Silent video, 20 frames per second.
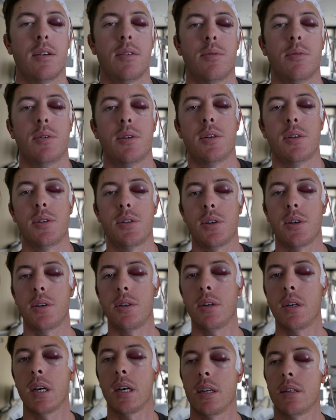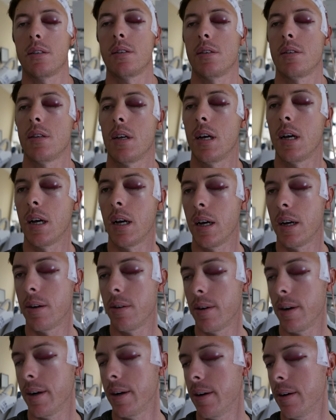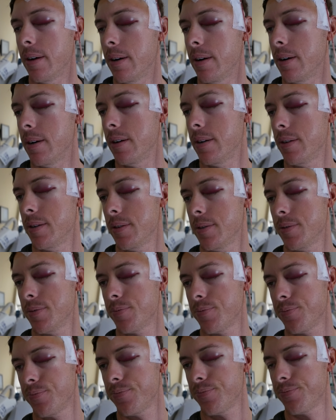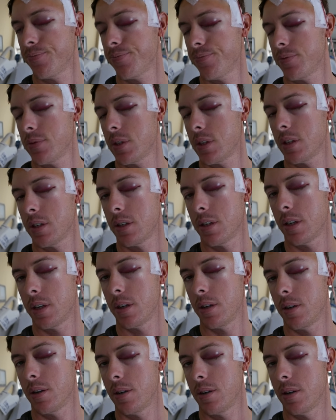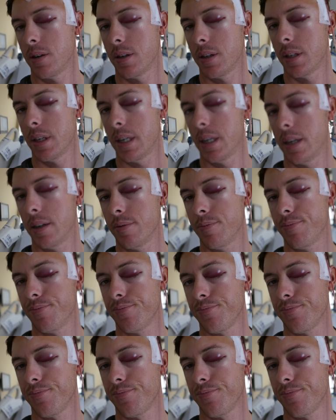Wanted to show you guys this eye right here. Take a good look at that.